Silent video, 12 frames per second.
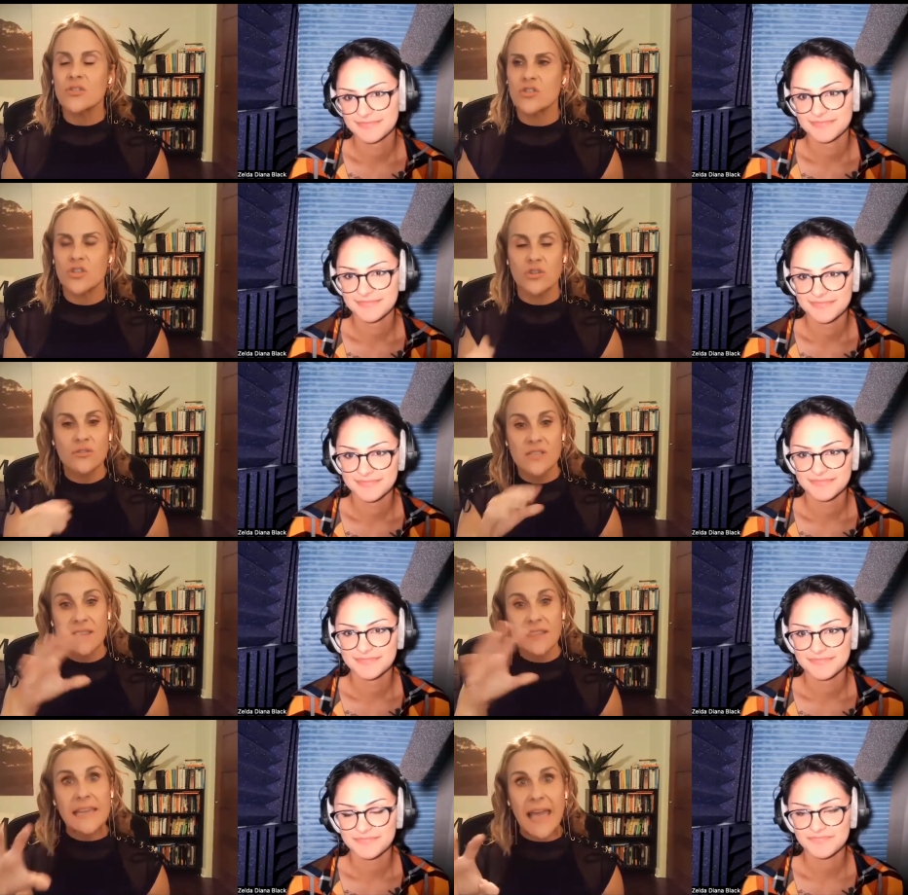
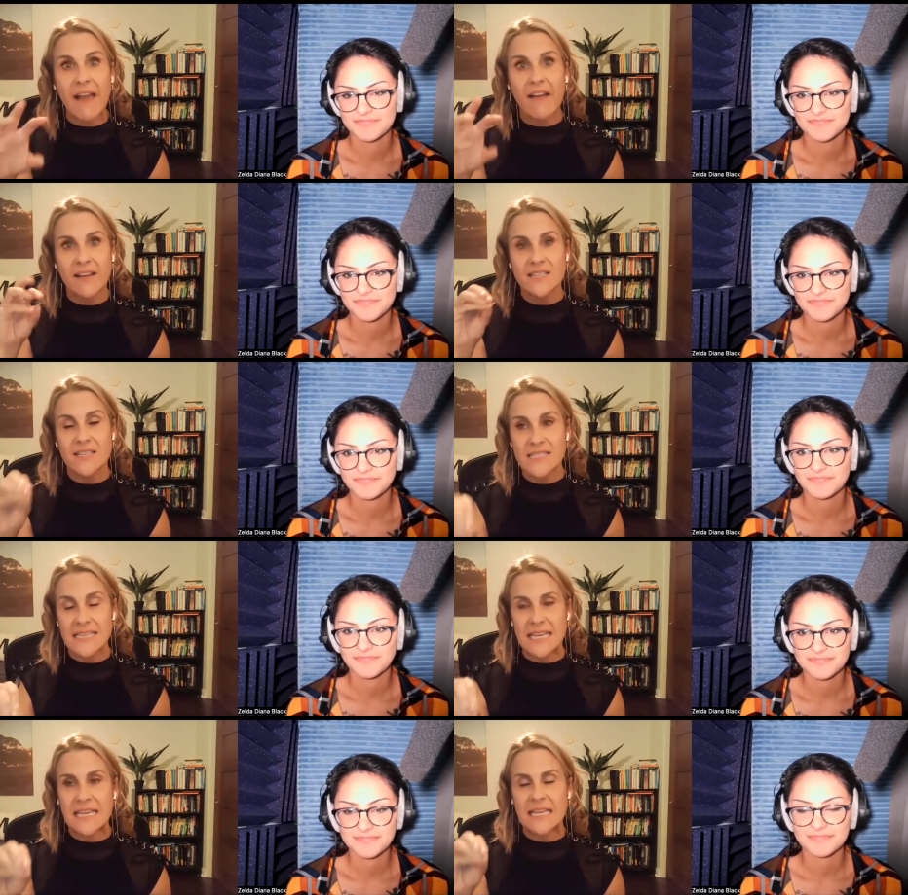Speaker 1: choosing the characters
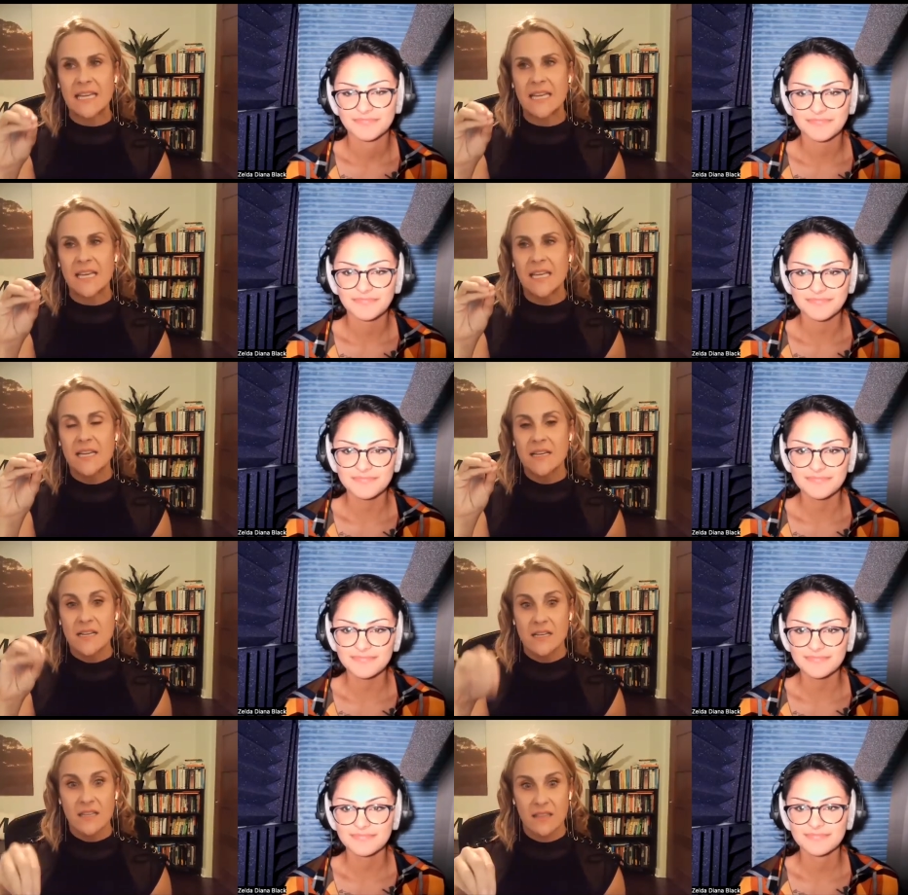in
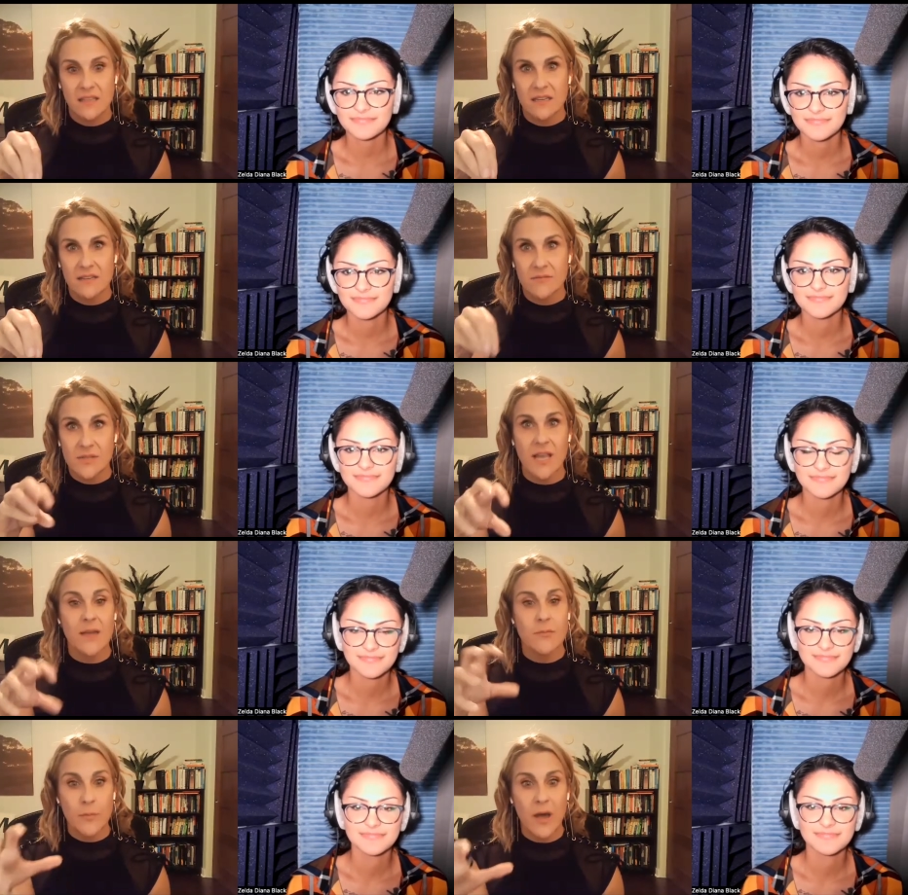the
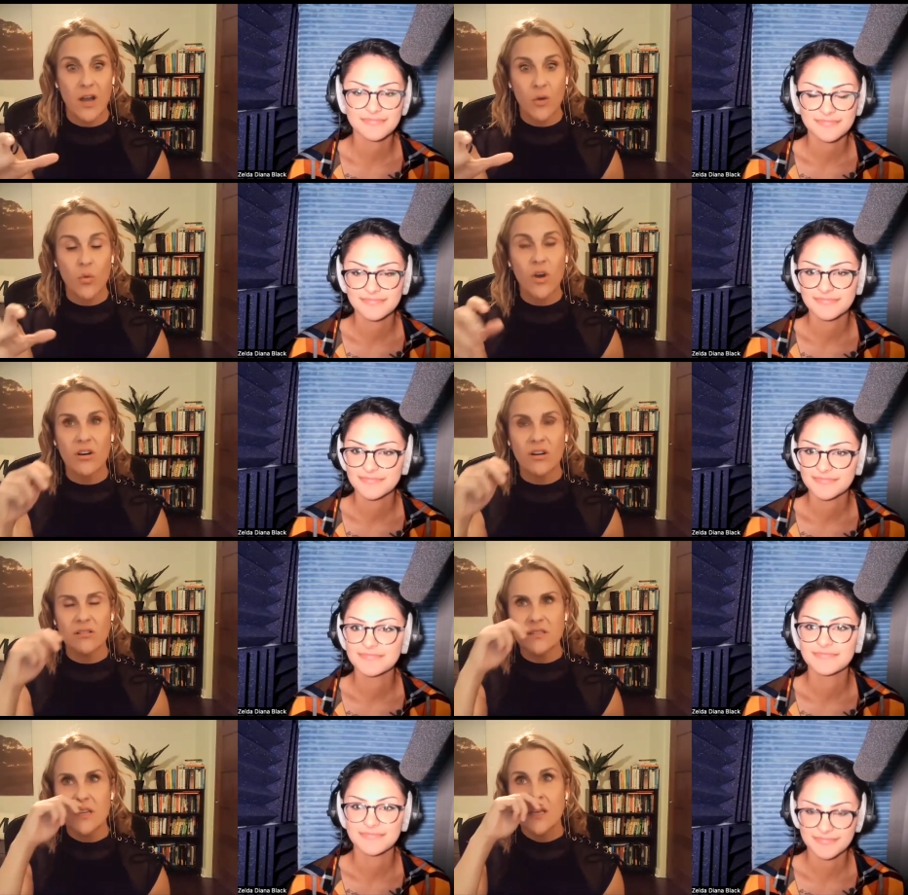cyberpunk
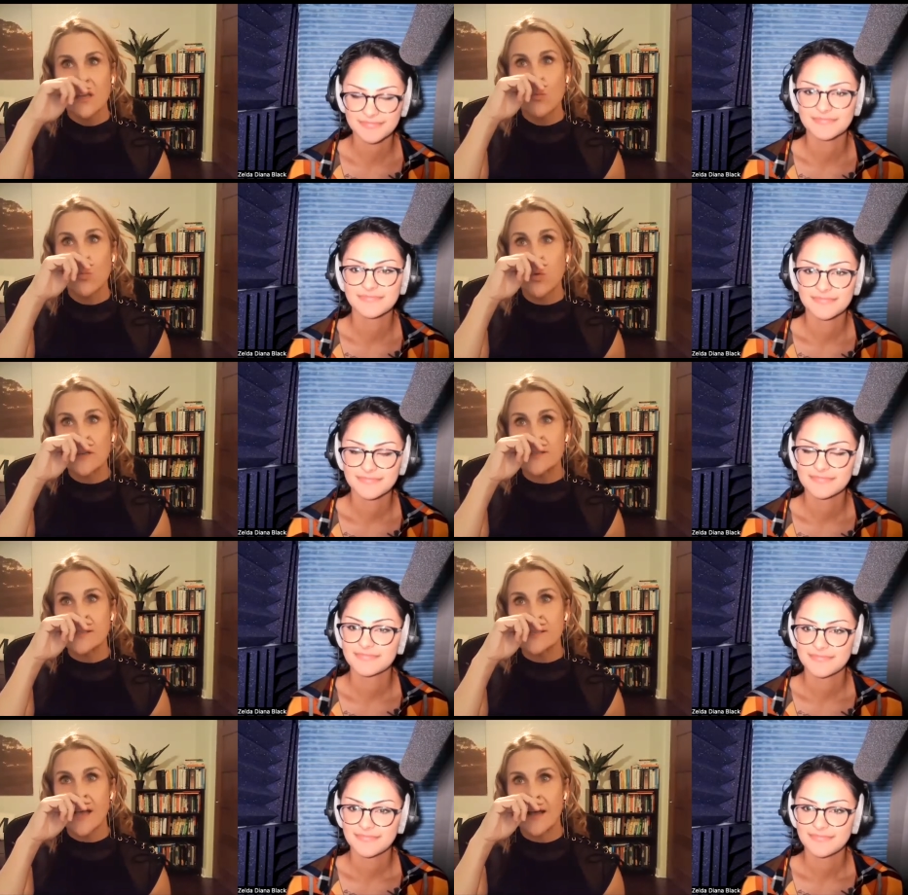world
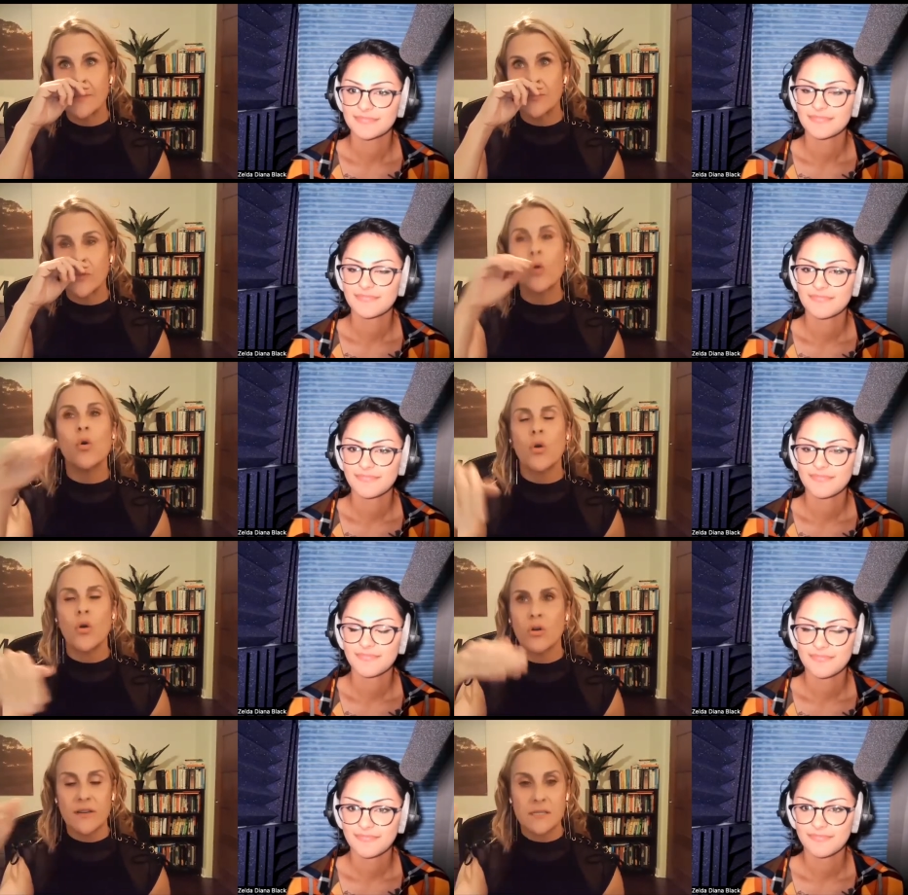was um, or
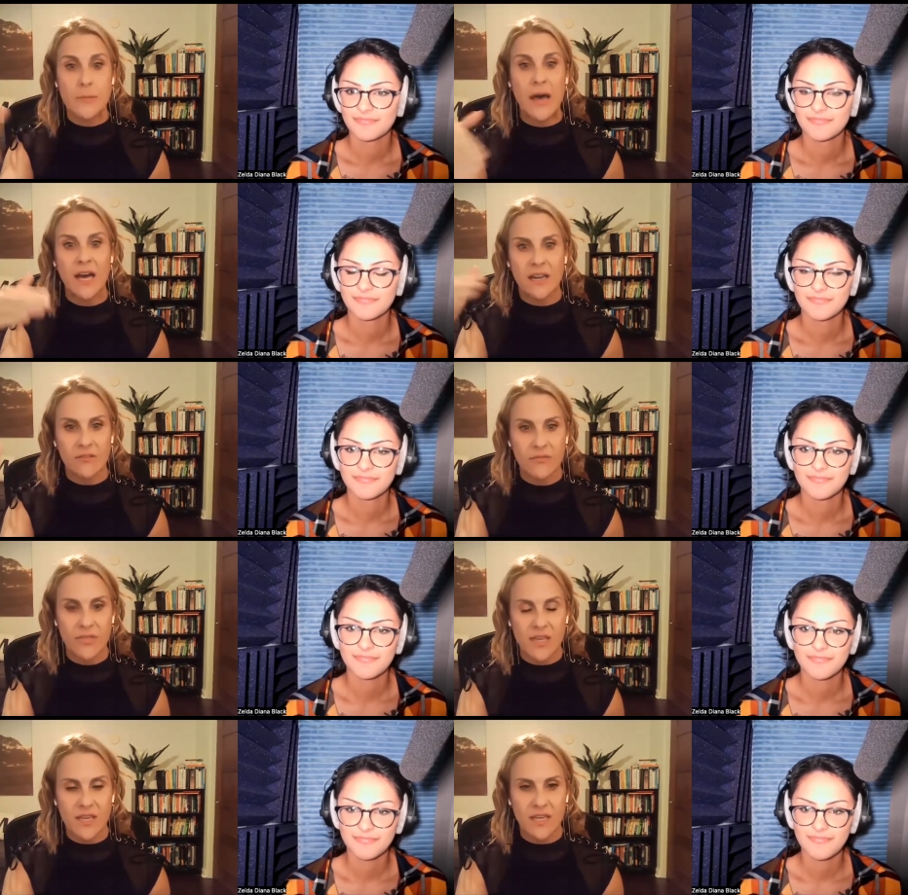or as part of
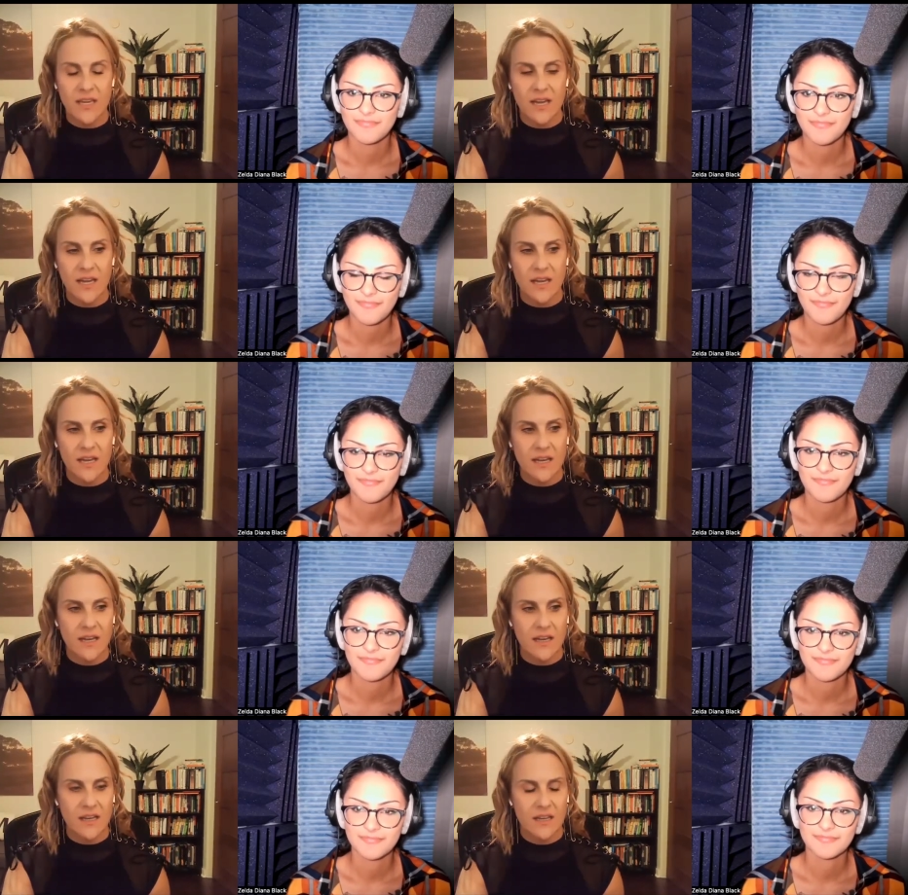the
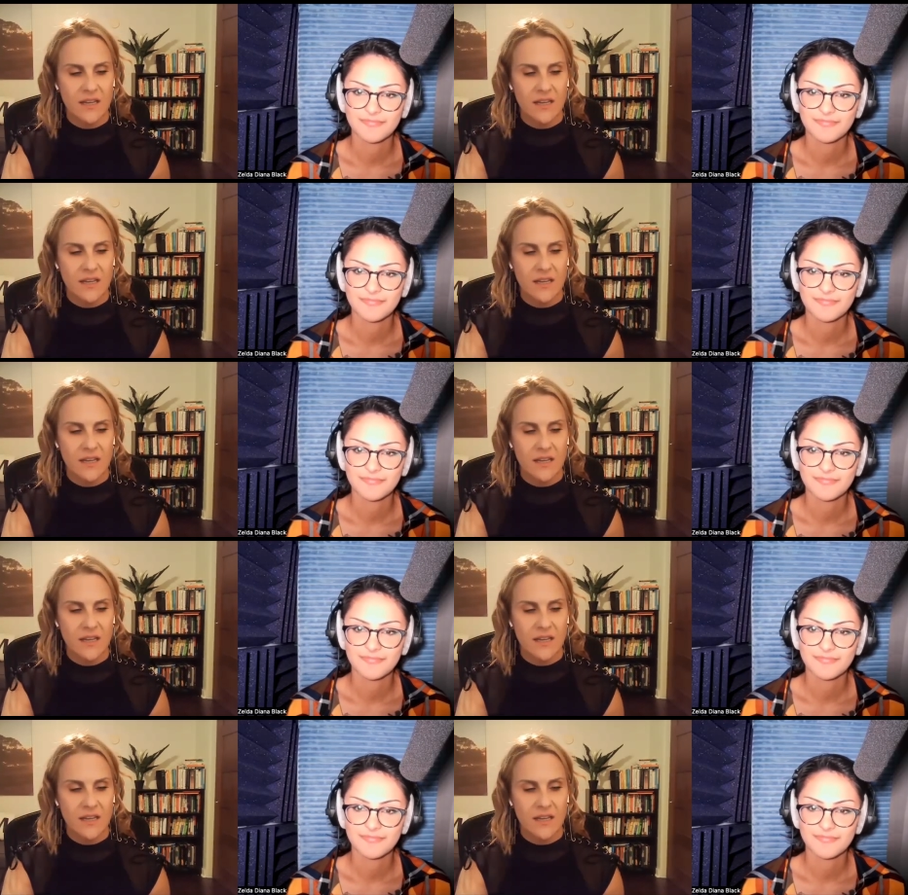uh,